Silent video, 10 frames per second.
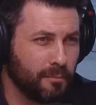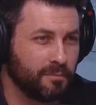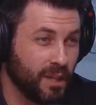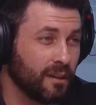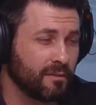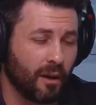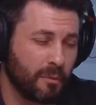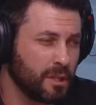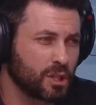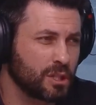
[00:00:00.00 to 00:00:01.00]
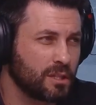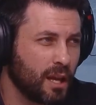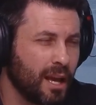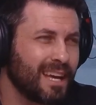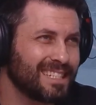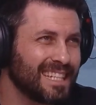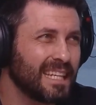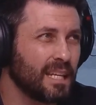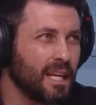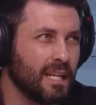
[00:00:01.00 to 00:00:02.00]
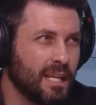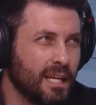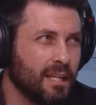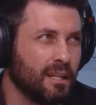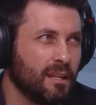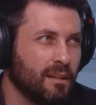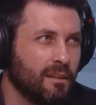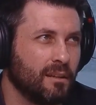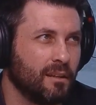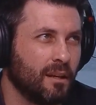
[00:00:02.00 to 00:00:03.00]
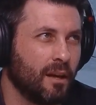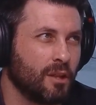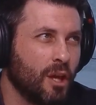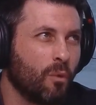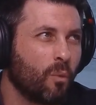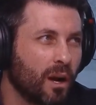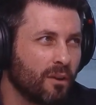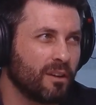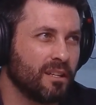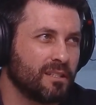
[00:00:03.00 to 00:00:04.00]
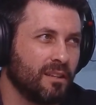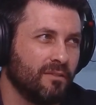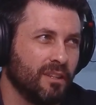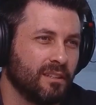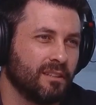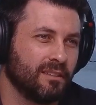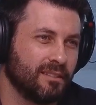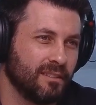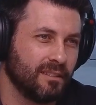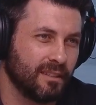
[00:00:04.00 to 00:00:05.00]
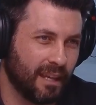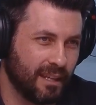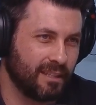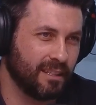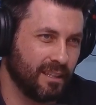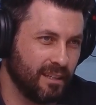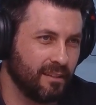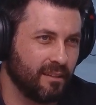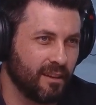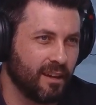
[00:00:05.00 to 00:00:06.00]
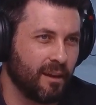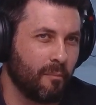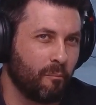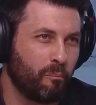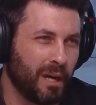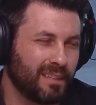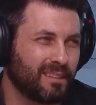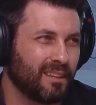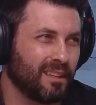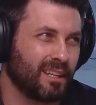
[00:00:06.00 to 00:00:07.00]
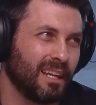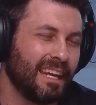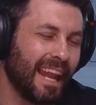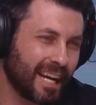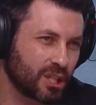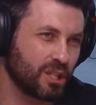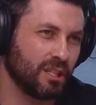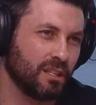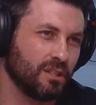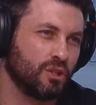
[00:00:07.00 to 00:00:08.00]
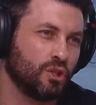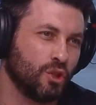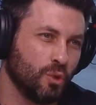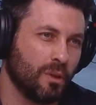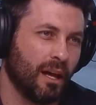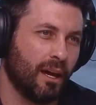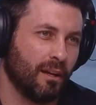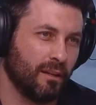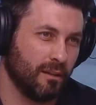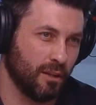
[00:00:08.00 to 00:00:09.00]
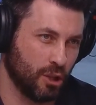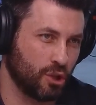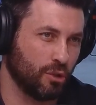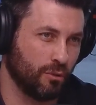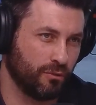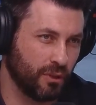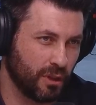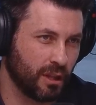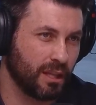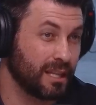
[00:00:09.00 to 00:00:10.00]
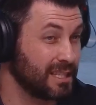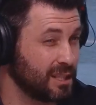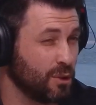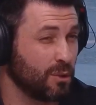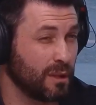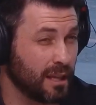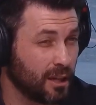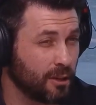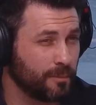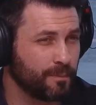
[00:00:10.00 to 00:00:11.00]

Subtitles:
Yeah. I mean, just it did in the awareness of it that it did, but the connection to that initial feeling is still there.